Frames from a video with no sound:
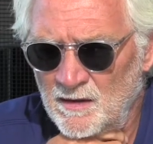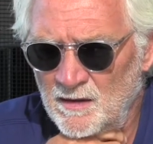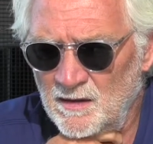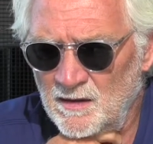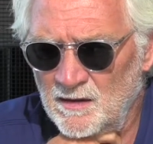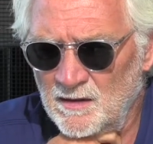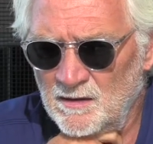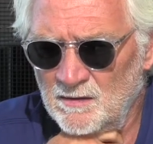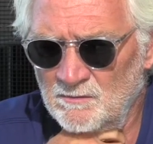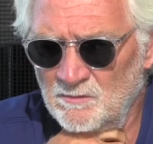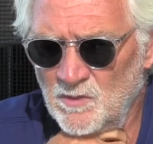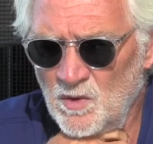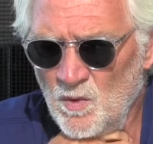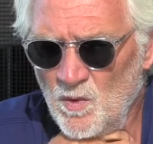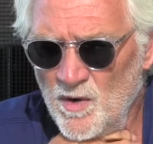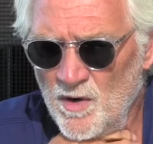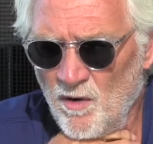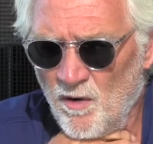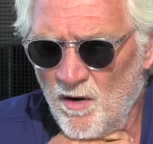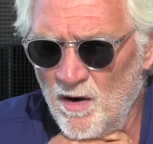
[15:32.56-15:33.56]
um,
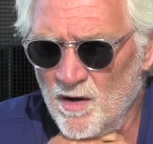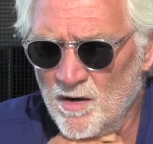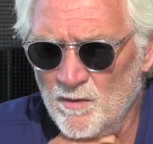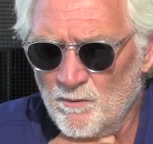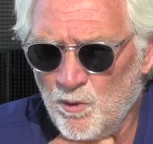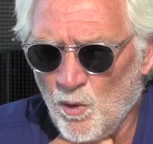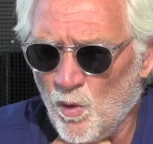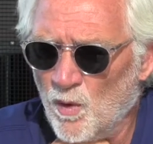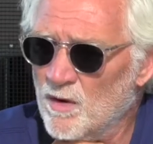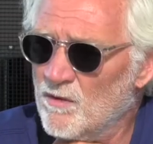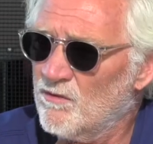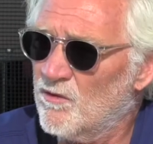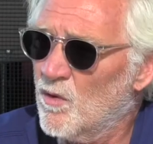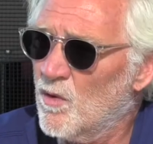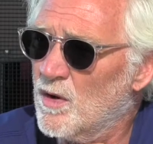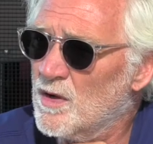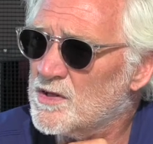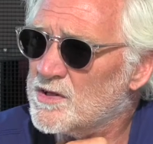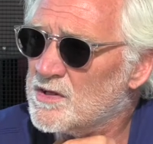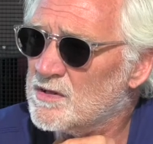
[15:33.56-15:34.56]
we are an important
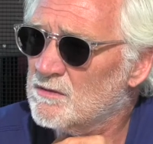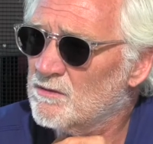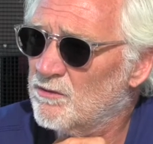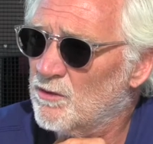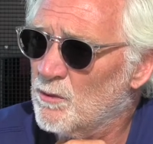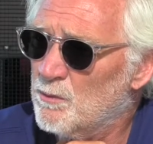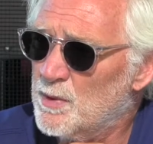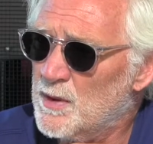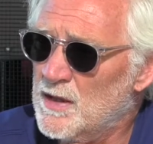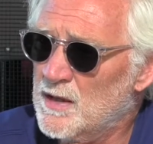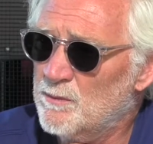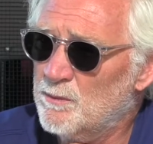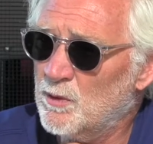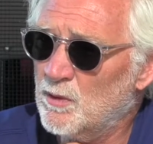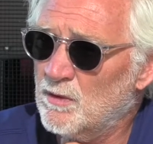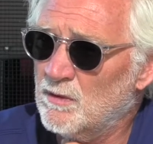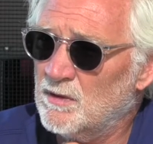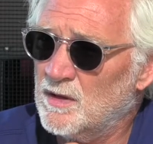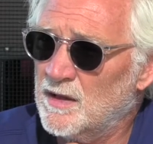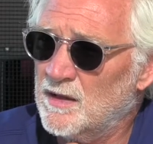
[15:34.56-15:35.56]
voice for
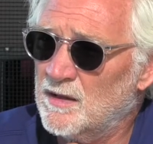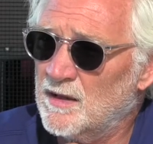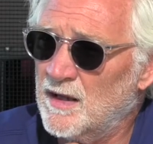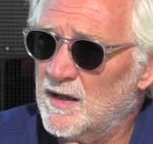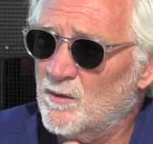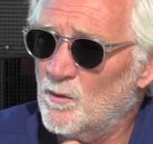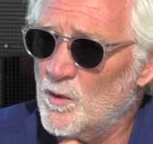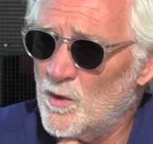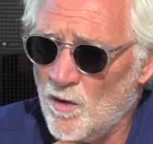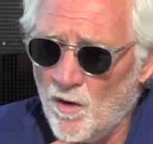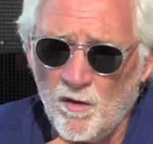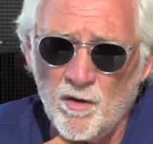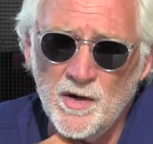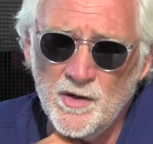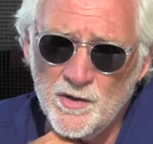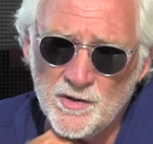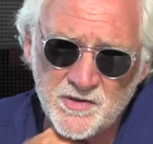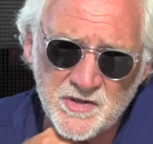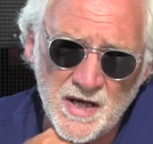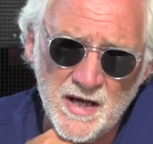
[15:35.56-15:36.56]
people, and, and we are
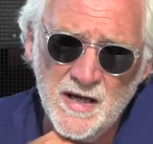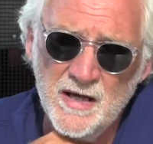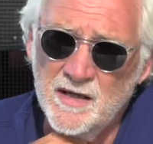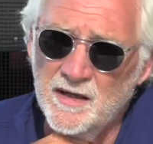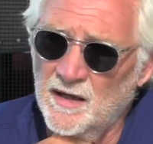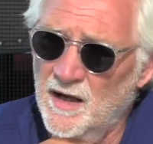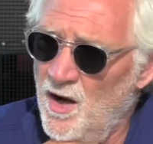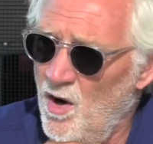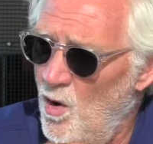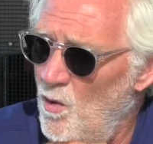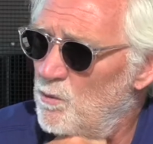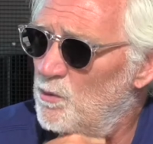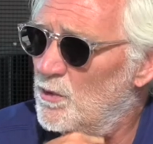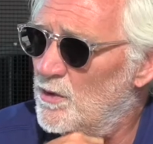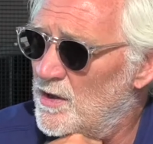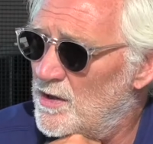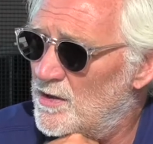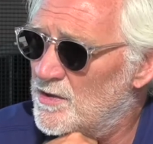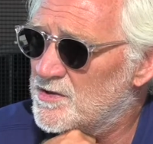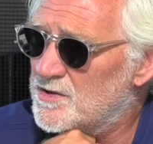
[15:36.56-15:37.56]
entertaining. I hope
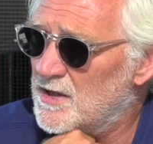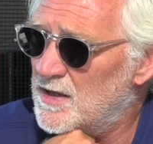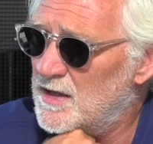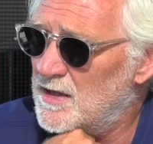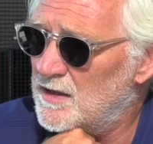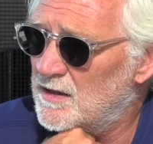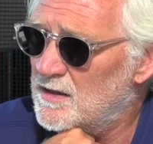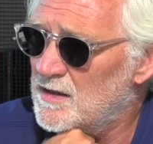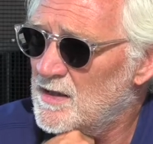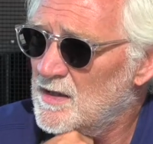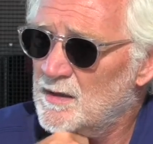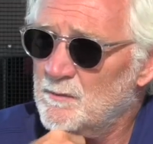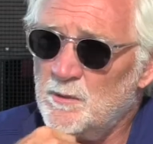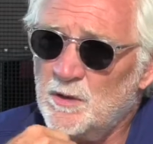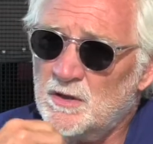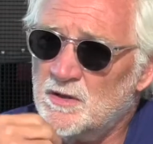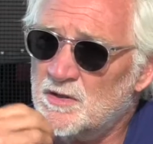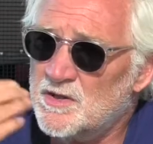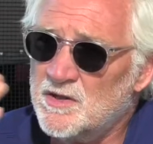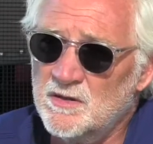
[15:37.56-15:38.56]
we're mm-hmm. entertaining. Sure.
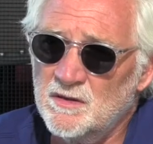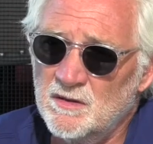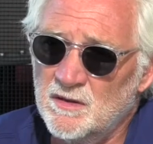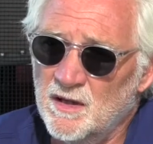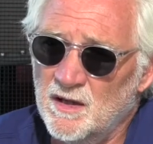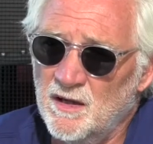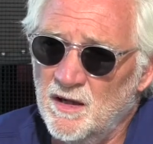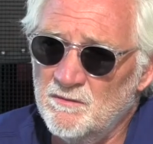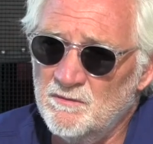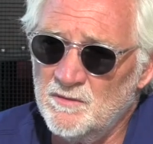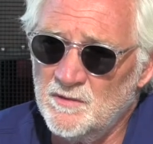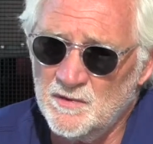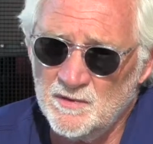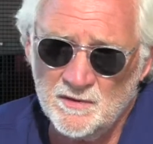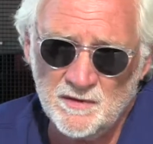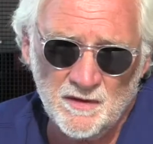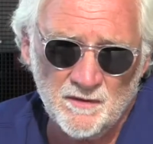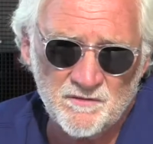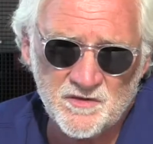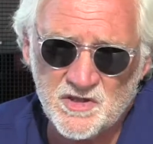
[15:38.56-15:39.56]
Because, you know,
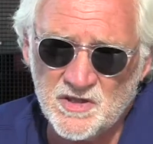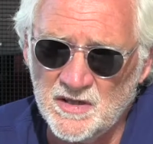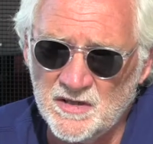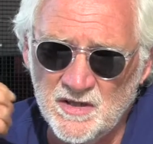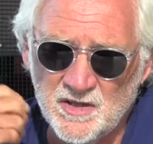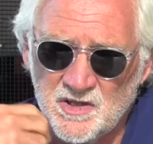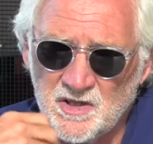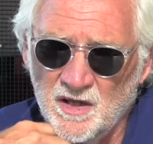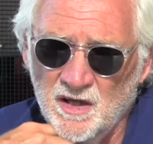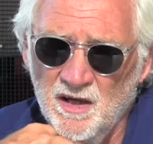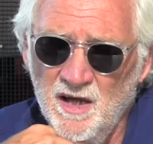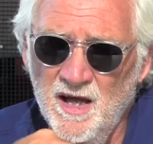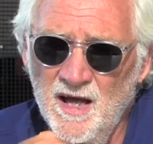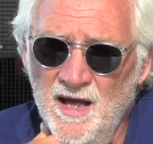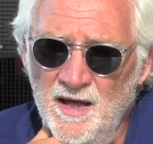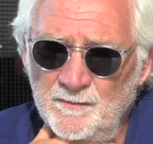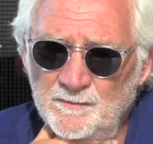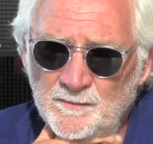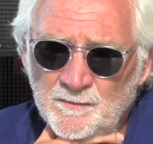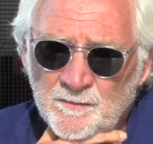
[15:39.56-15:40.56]
I've said this a
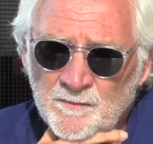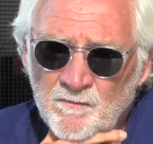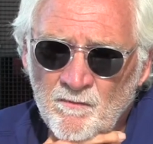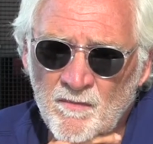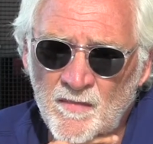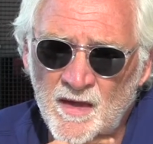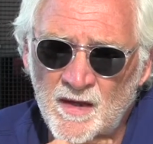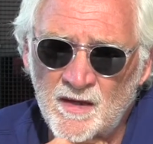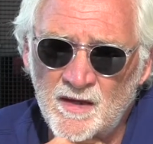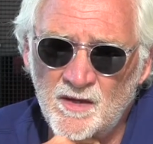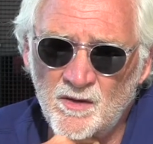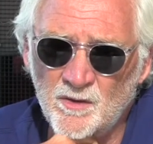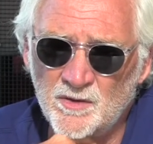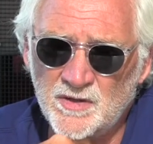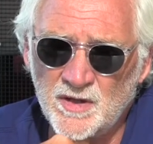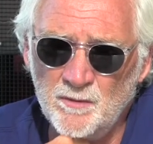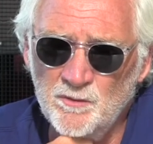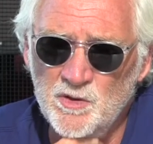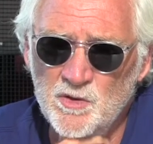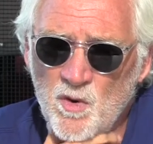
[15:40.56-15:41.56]
lot you know,
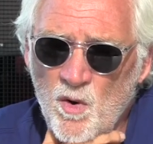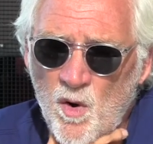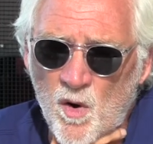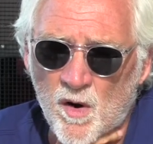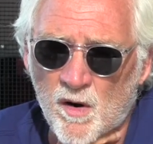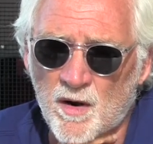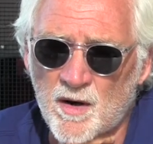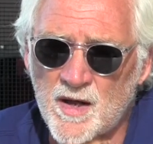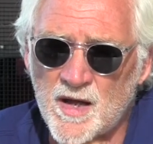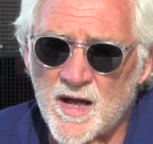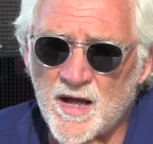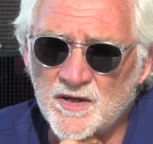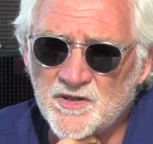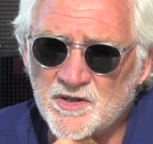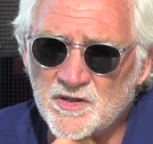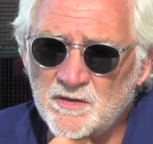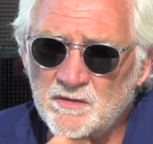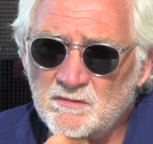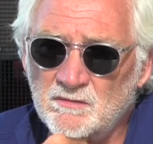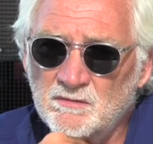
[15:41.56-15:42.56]

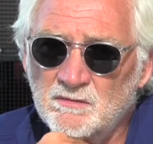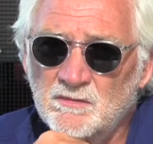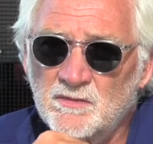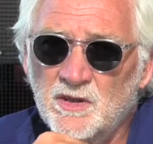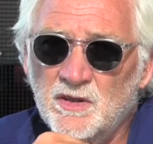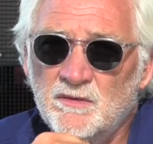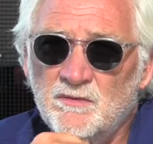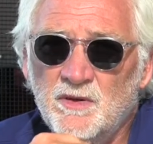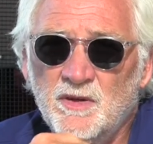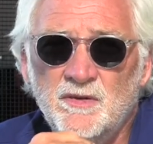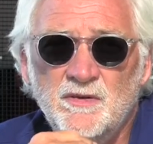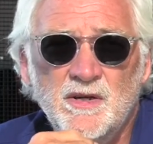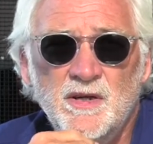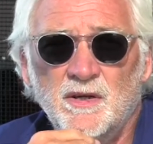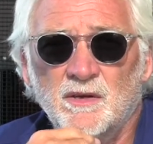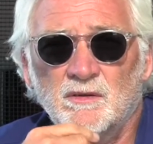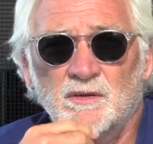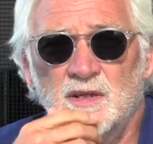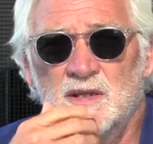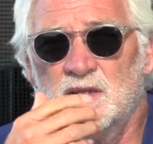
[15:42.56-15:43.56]
WORX and the, the
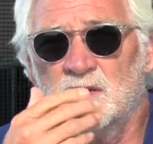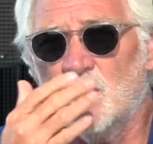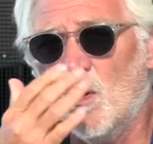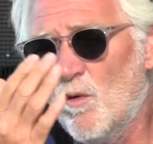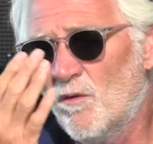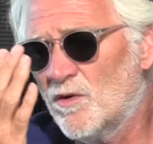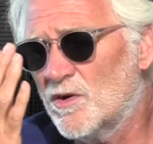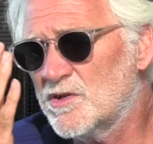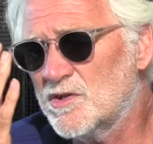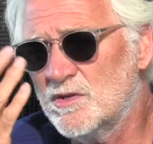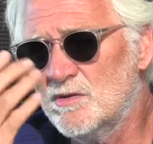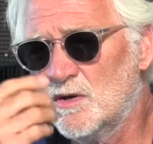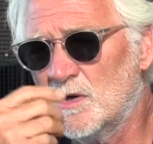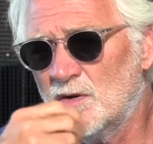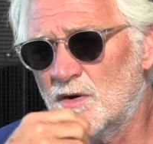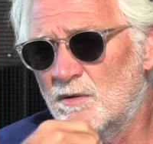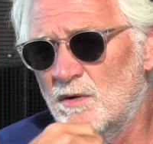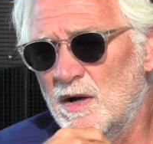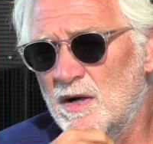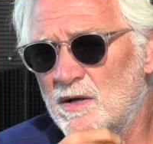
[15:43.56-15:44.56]
nearly over
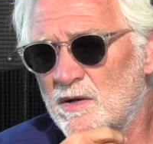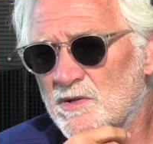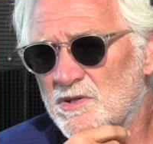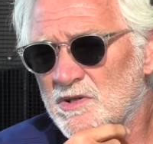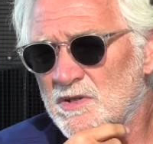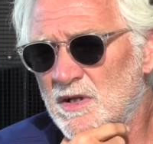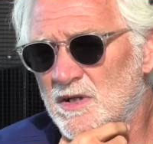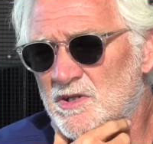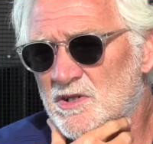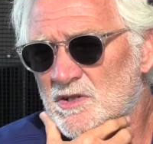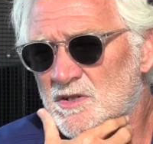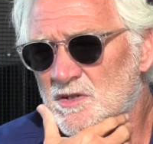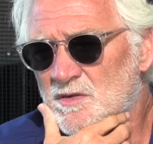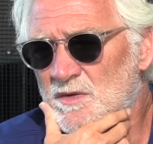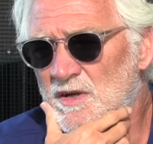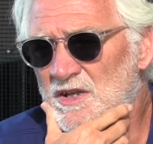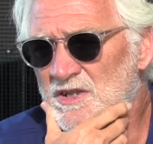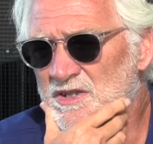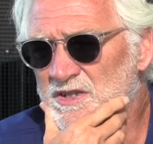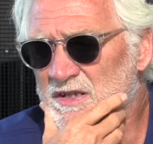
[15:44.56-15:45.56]
200 radio stations
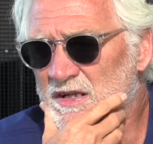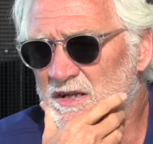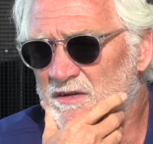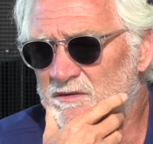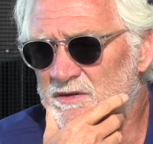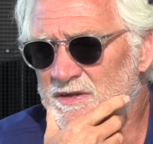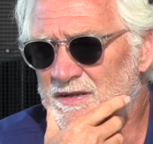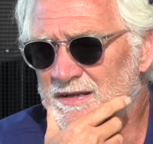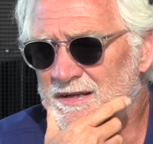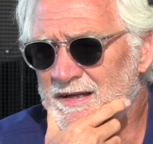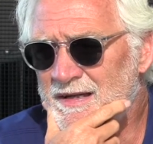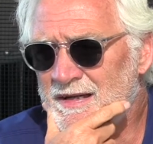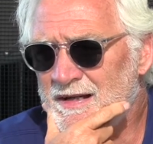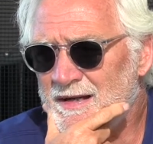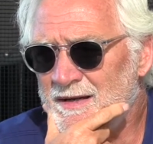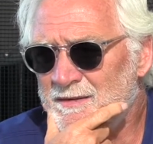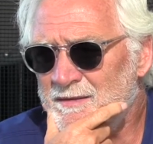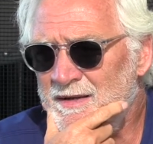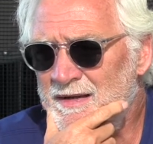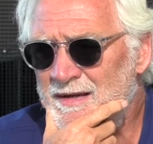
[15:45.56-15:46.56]
around the state of
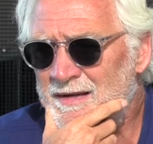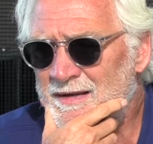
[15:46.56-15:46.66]
Indiana,